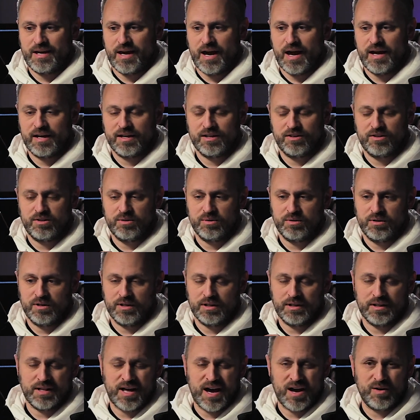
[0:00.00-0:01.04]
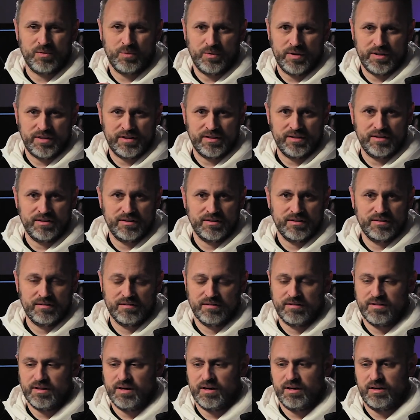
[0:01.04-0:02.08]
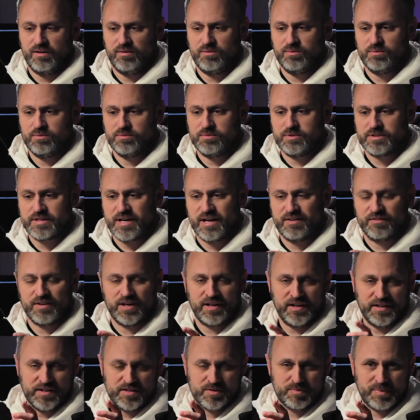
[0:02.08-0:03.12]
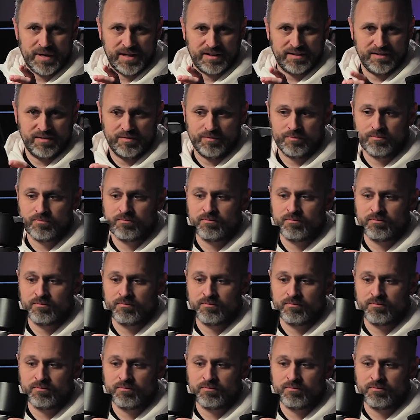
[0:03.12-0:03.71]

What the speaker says: I could do a lot with it that was kind of unexpected.